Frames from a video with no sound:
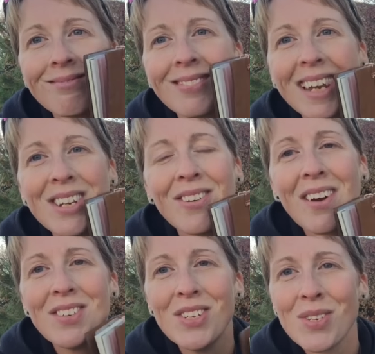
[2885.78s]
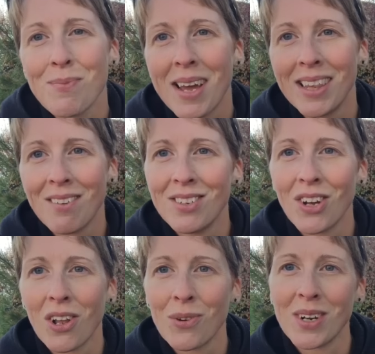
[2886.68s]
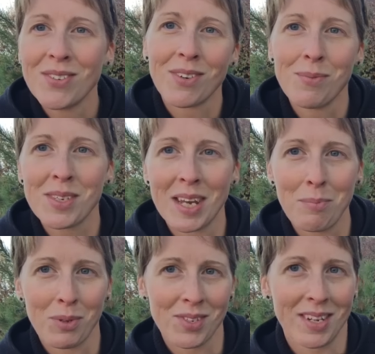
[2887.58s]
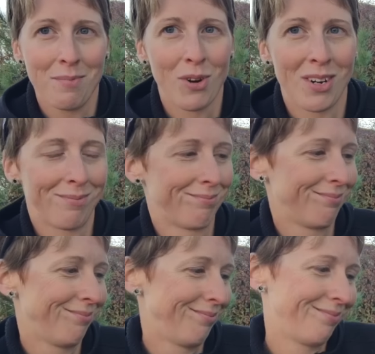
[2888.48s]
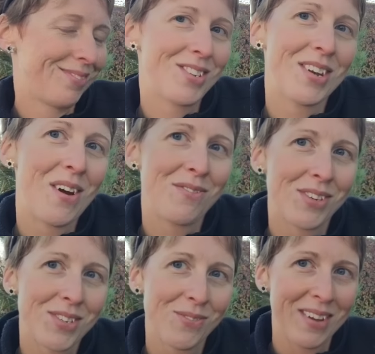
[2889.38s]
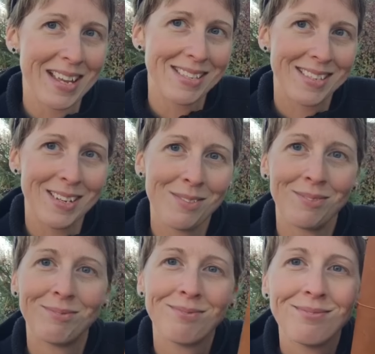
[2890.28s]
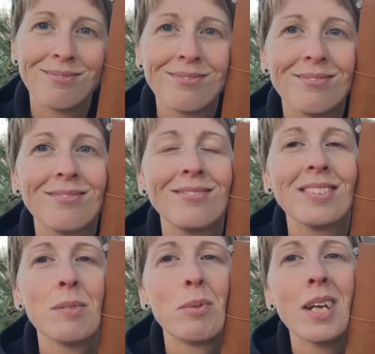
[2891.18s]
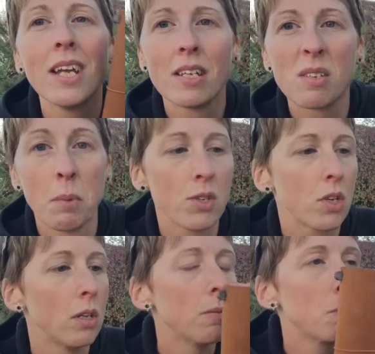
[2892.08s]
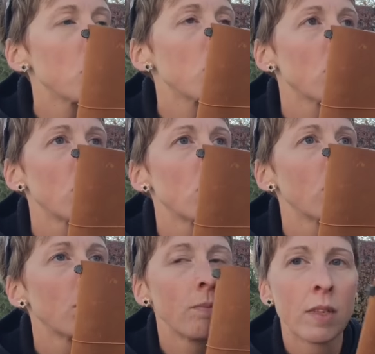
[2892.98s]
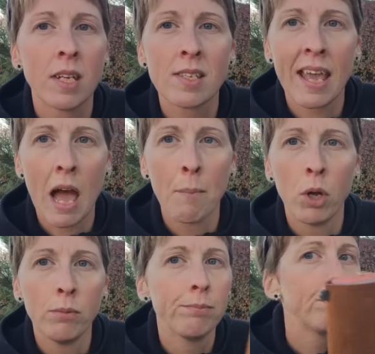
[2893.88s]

And I don't have to use my $11 one from Staples anymore. So now I feel so fancy. Isn't it pretty? It smells good. It's camel.